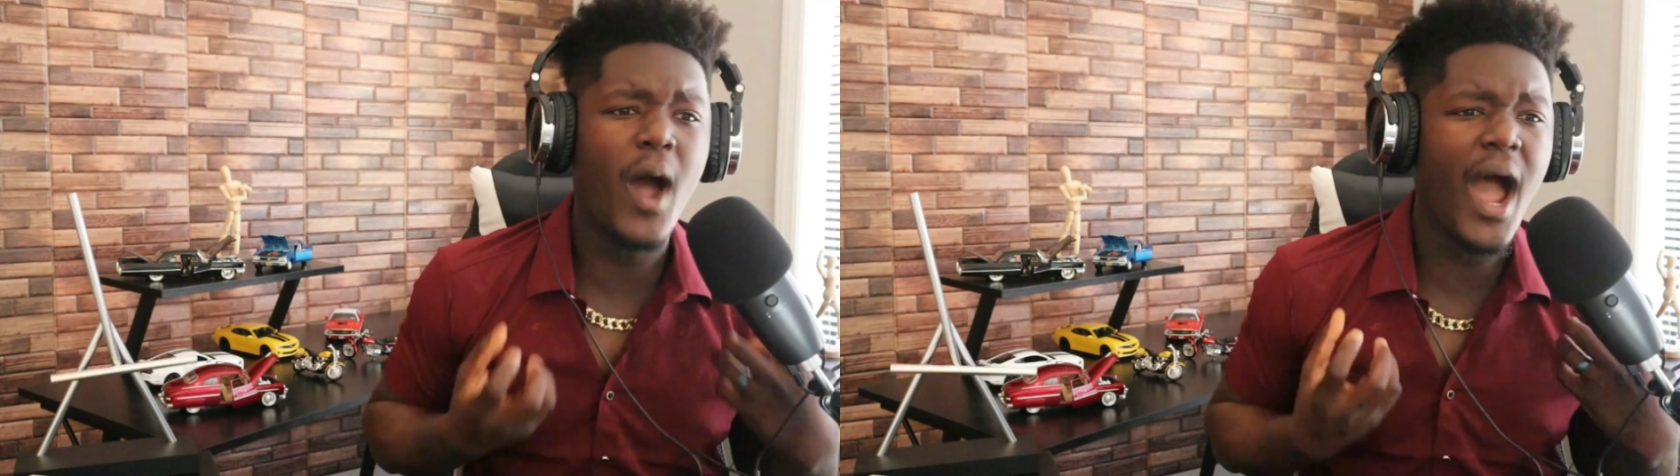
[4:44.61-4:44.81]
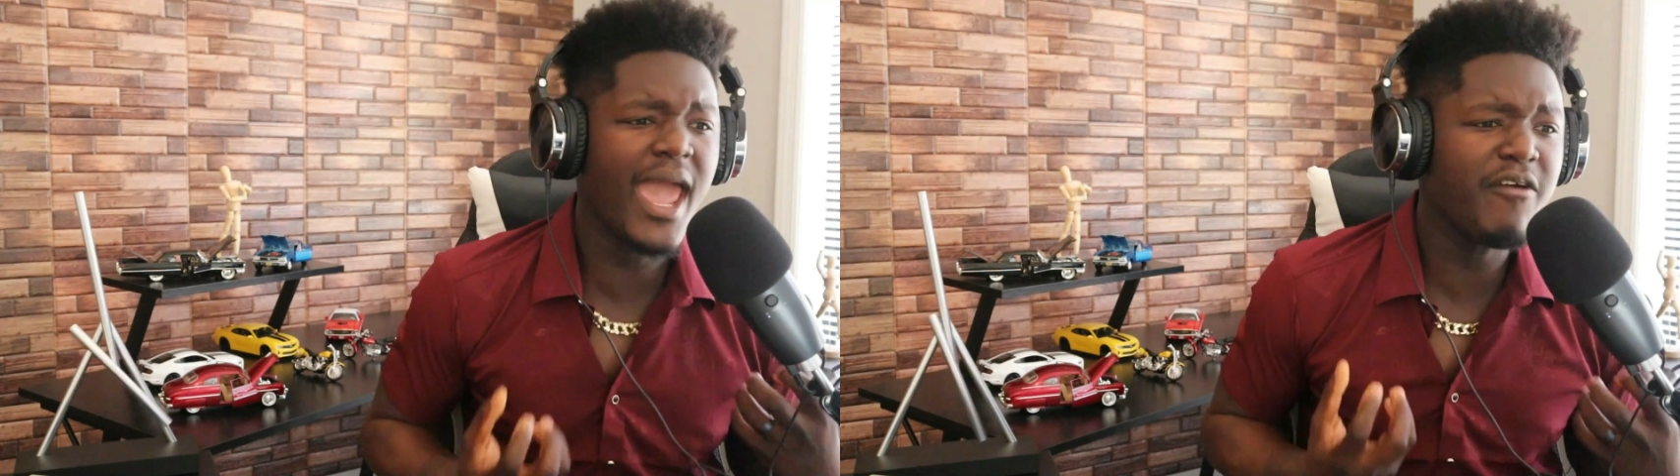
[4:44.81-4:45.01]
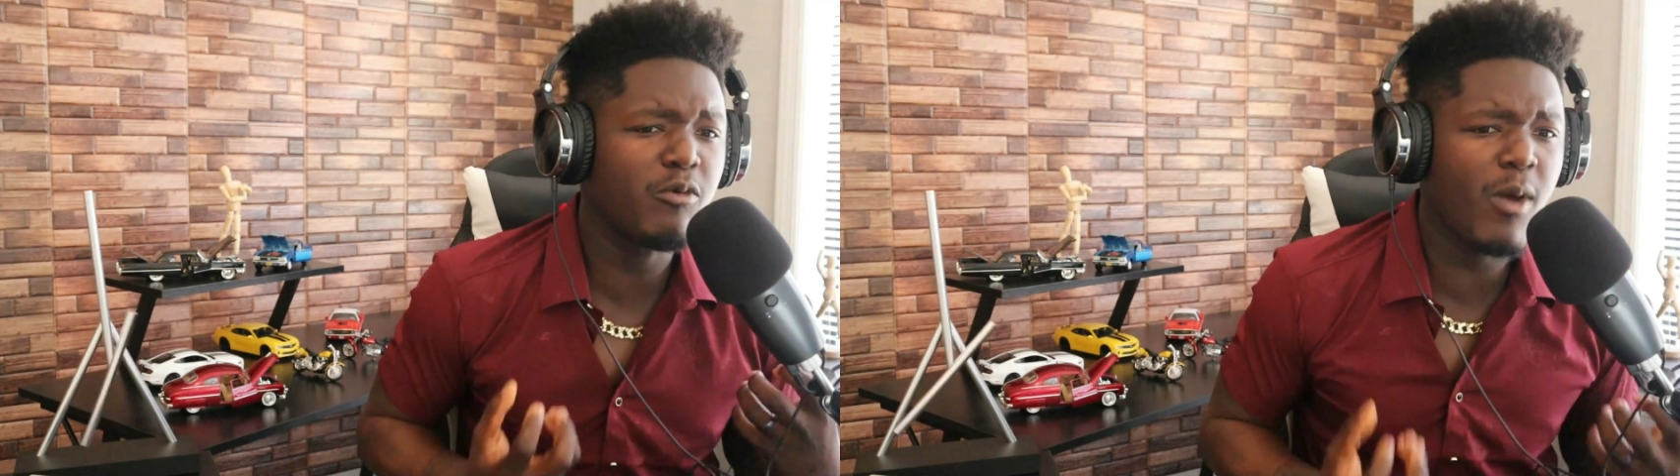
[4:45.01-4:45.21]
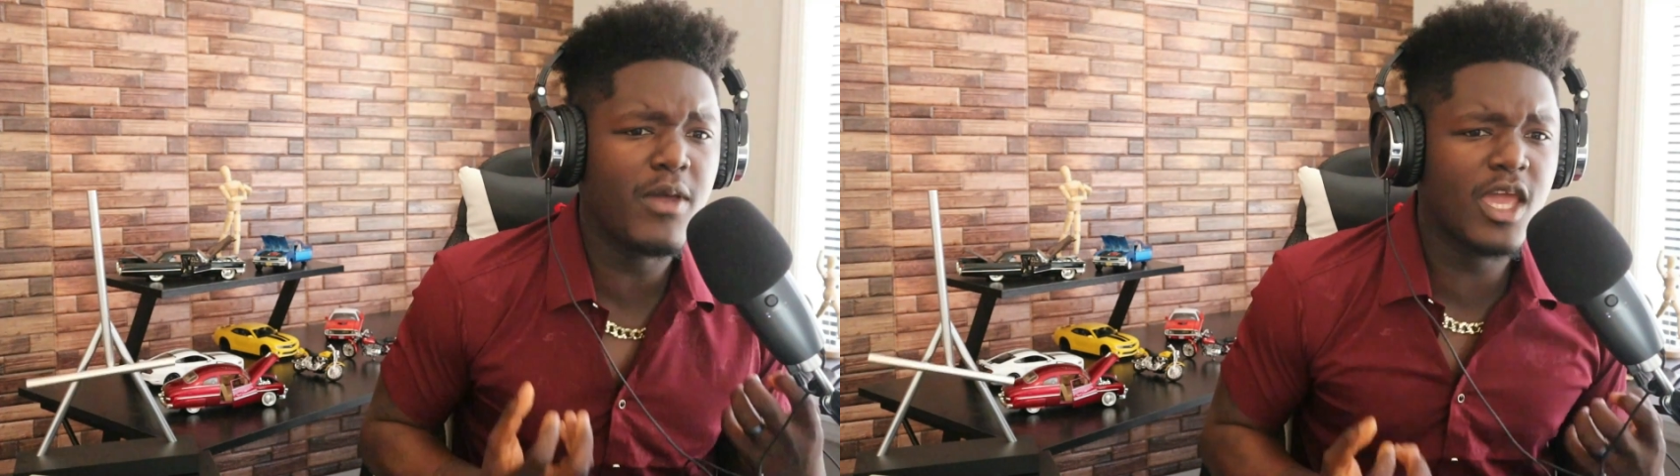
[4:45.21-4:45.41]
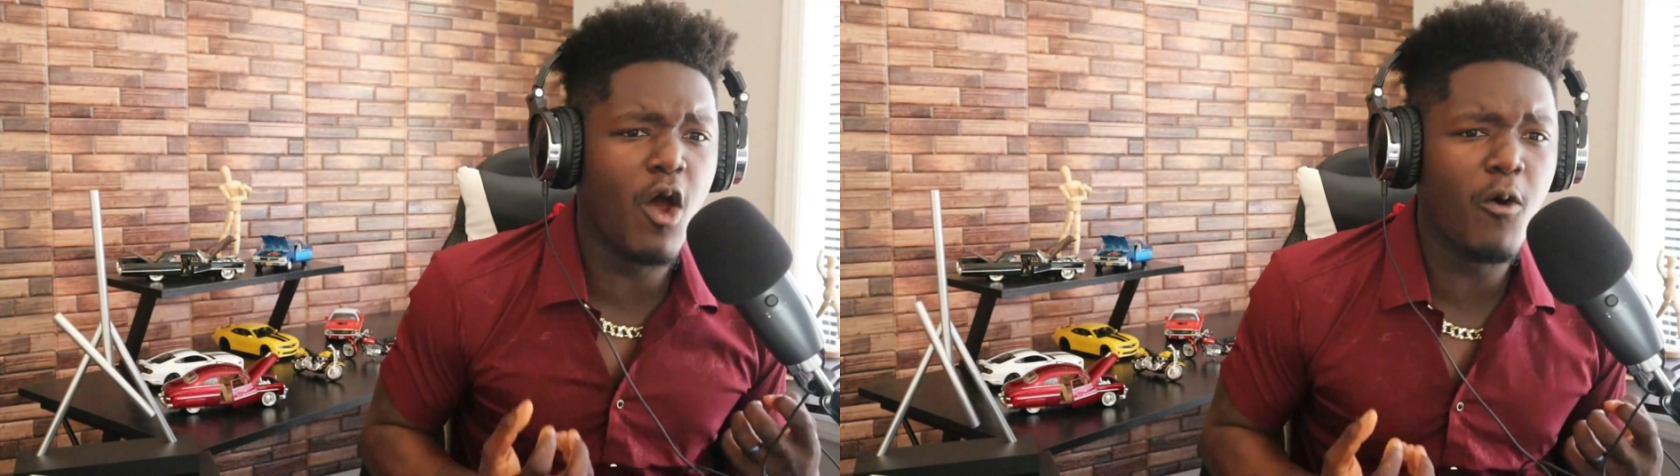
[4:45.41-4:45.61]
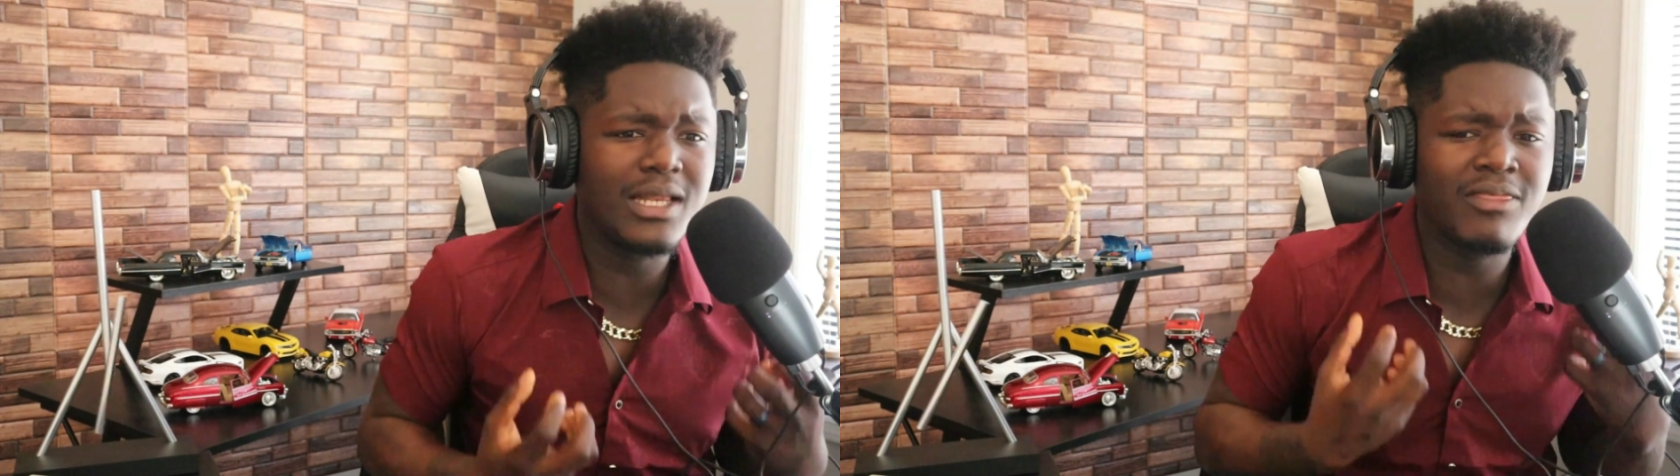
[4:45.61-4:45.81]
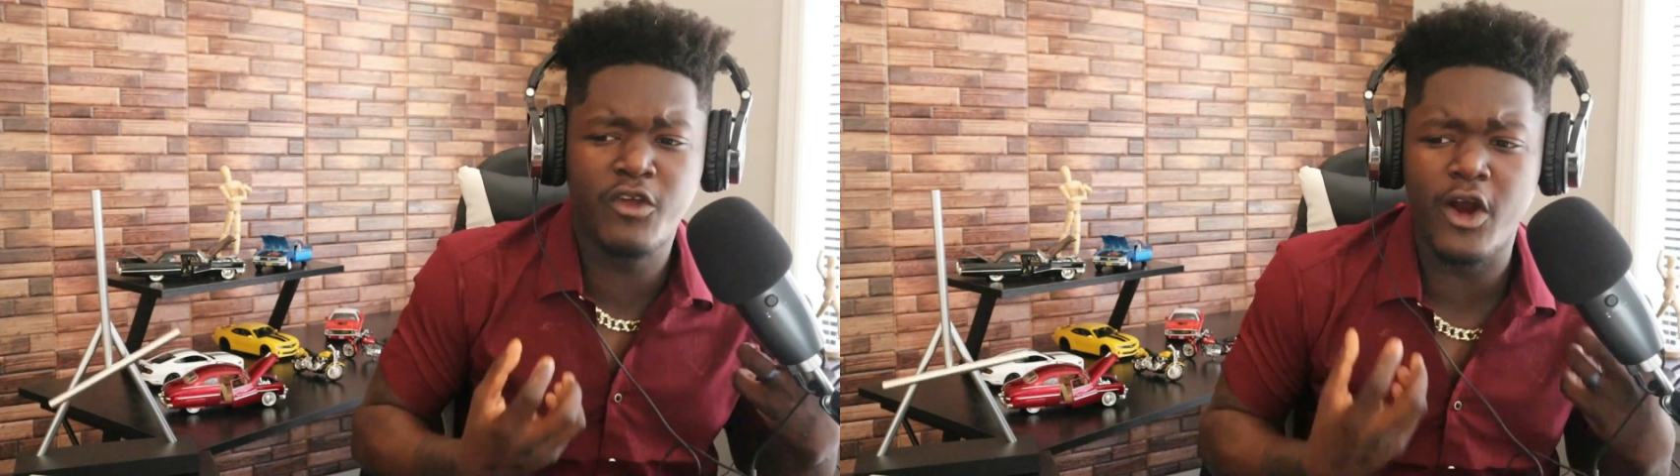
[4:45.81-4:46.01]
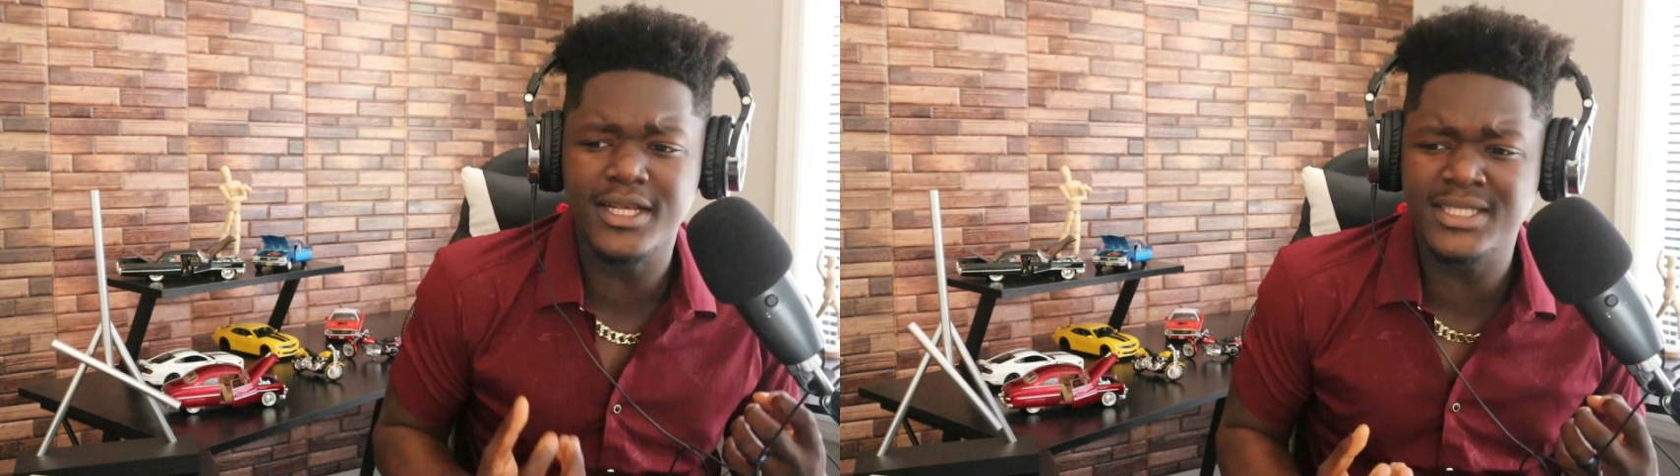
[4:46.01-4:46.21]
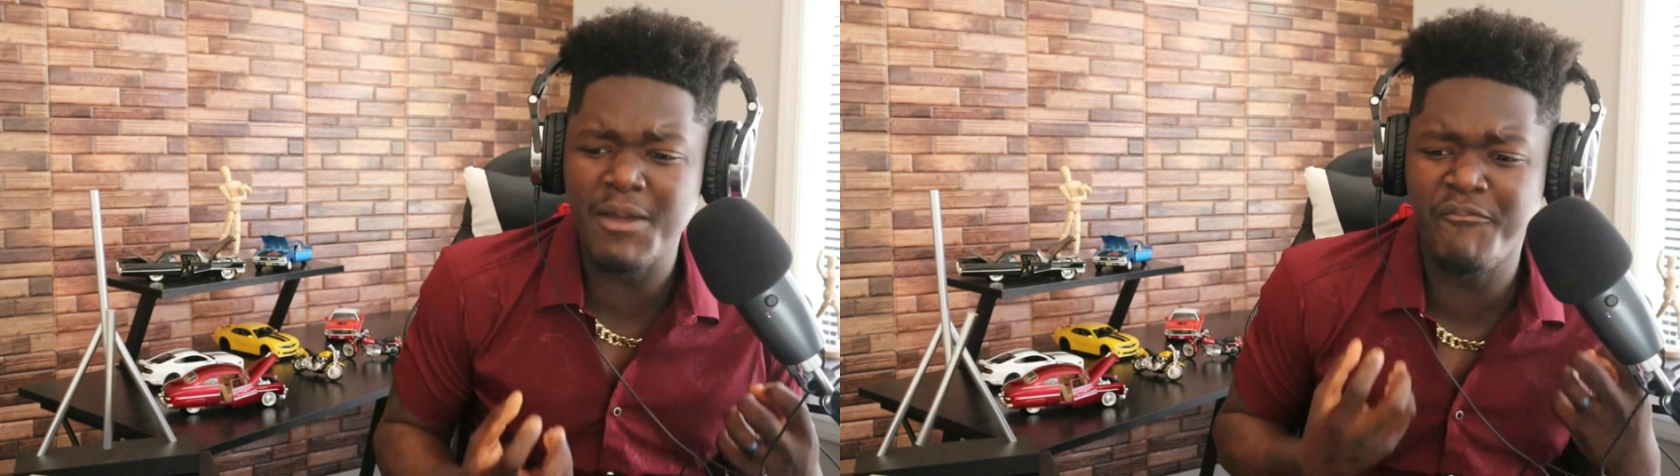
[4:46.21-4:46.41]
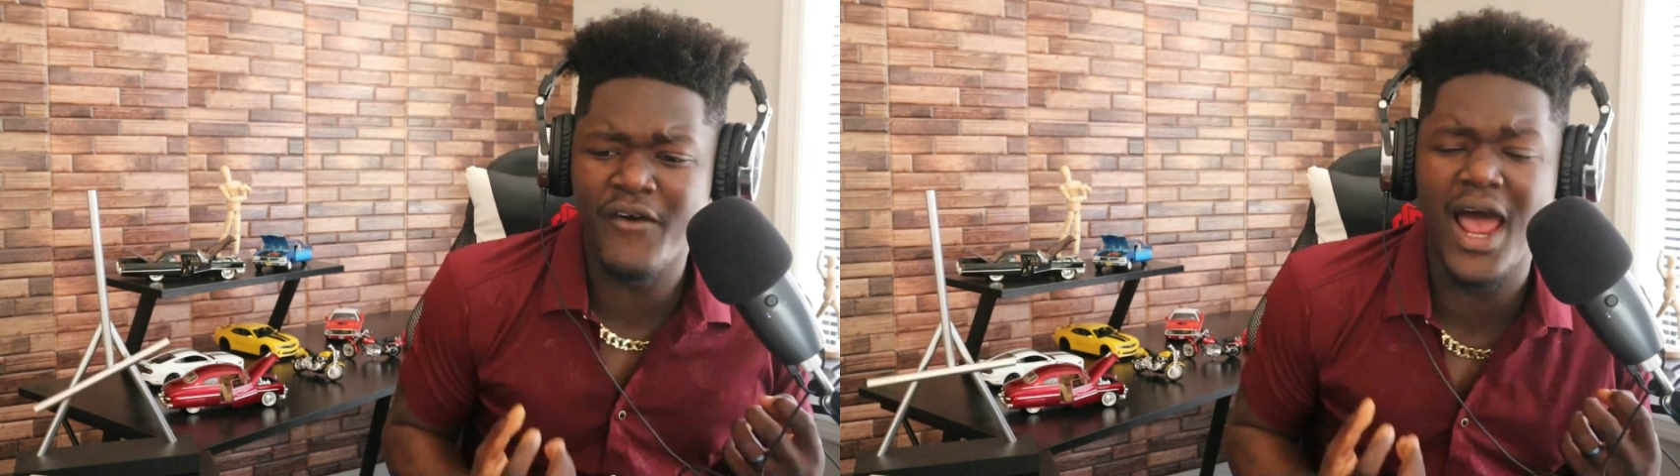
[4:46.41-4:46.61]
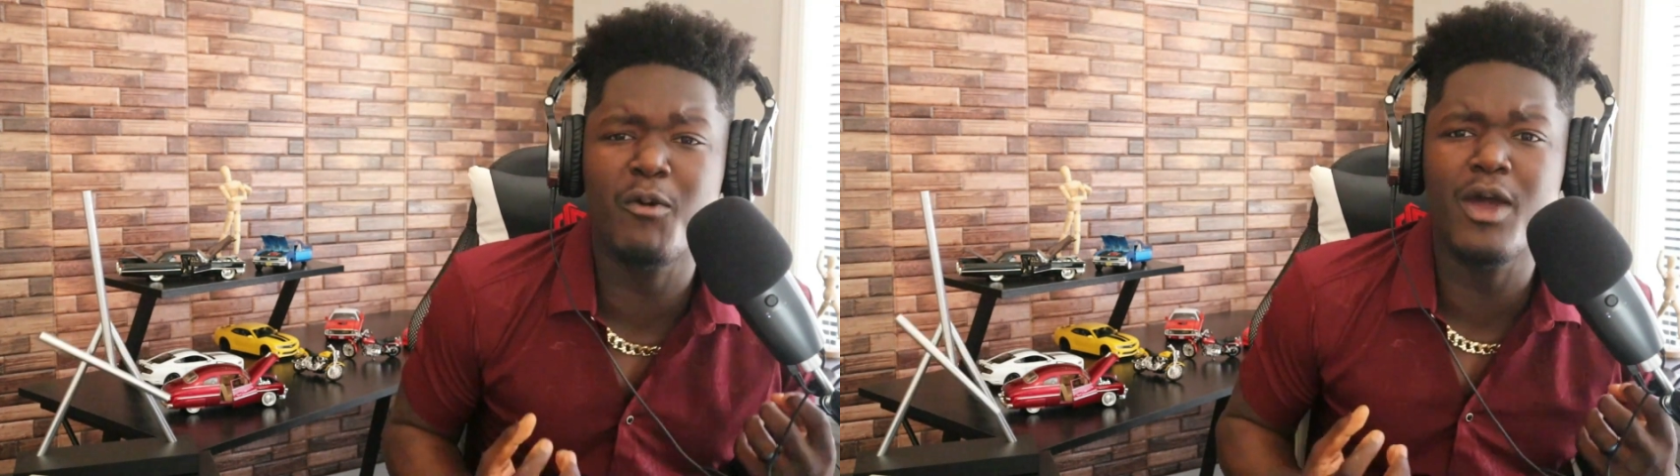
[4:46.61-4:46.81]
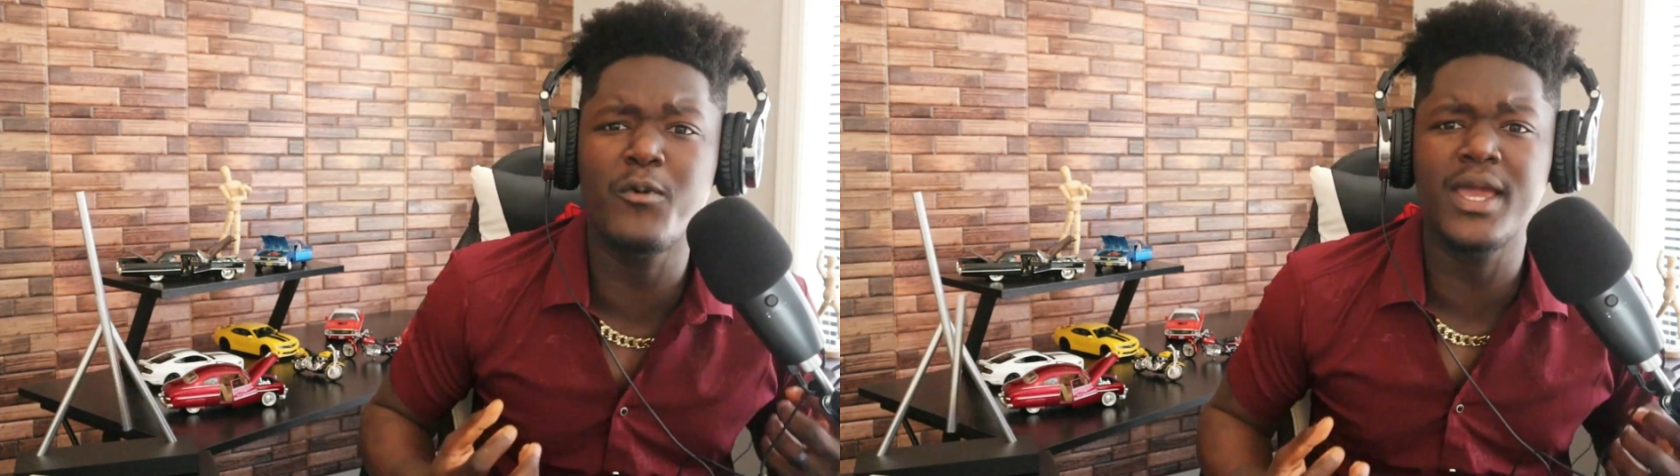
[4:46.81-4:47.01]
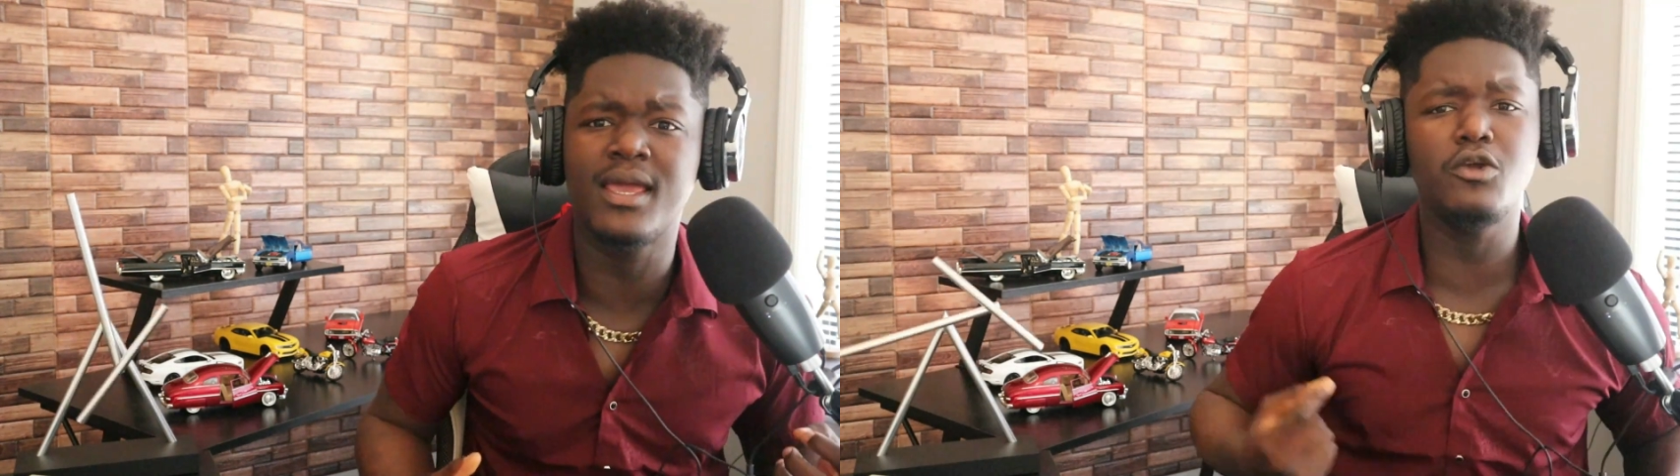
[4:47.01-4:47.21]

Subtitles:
Why everywhere we go, this curse keep following we?